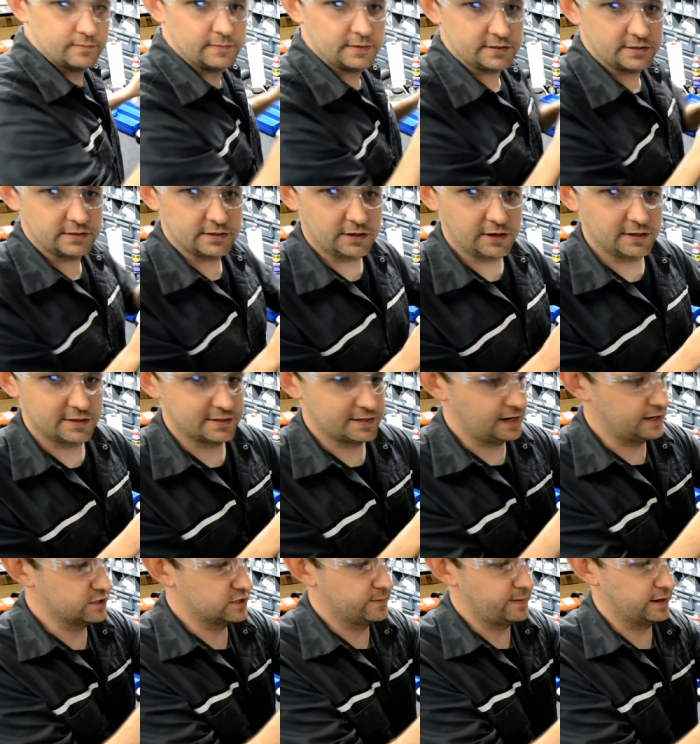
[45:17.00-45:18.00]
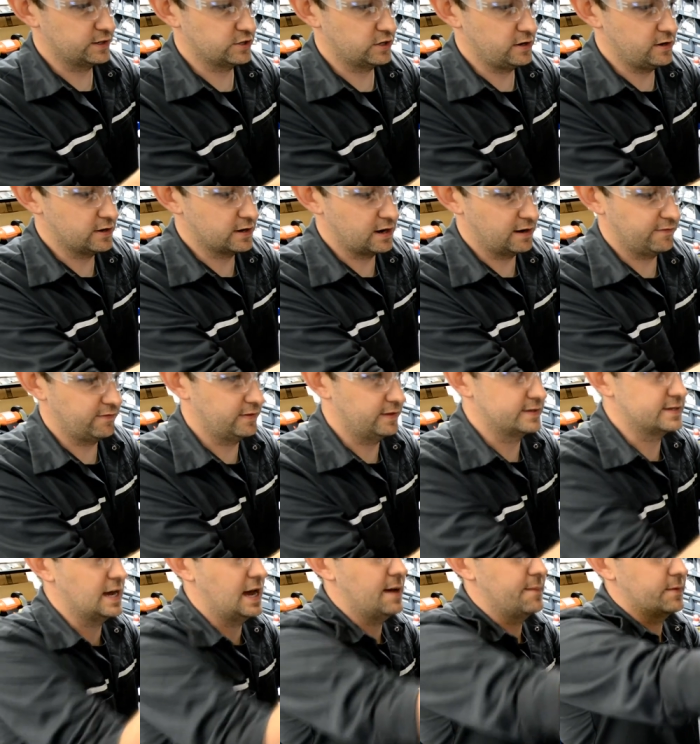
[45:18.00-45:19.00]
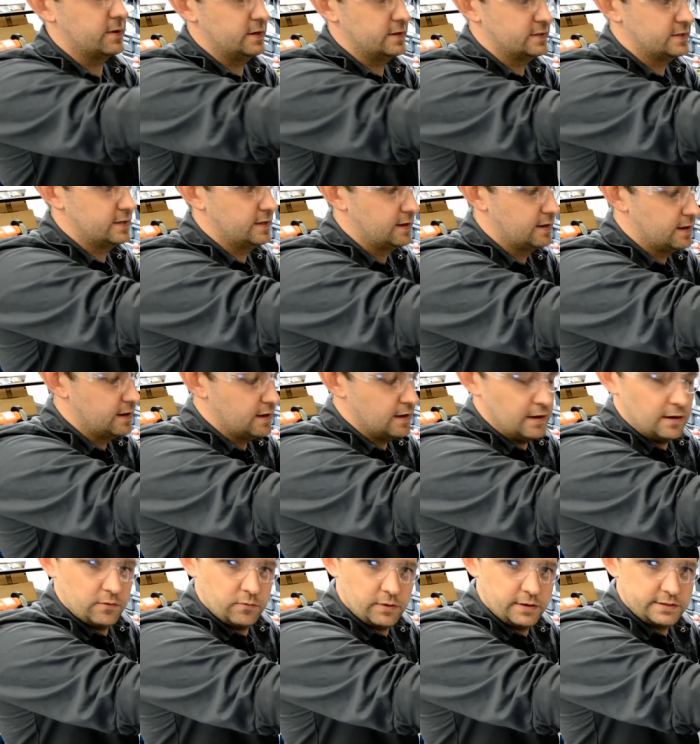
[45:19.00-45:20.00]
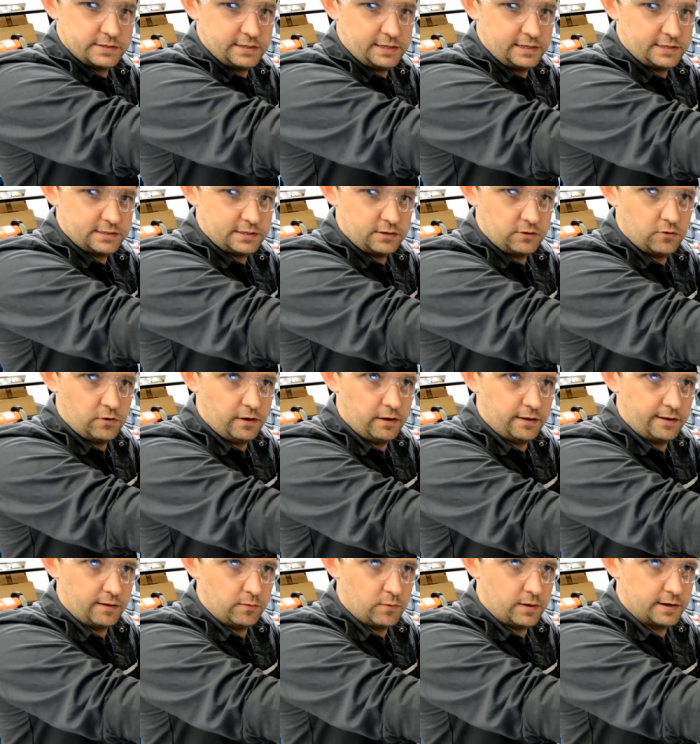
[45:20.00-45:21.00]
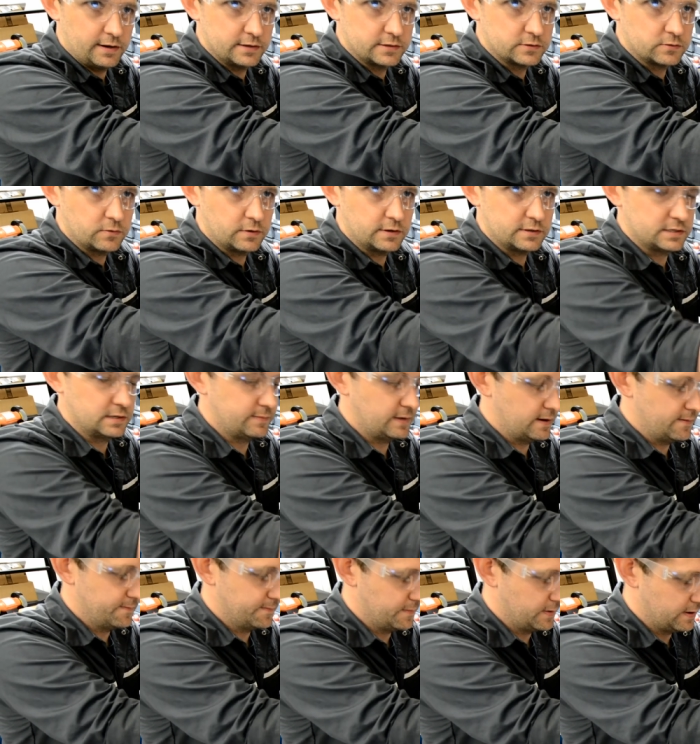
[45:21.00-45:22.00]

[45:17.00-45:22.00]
this is a good stage to make sure you cover the top, because once it hits the oil, it'll want to squirt some up.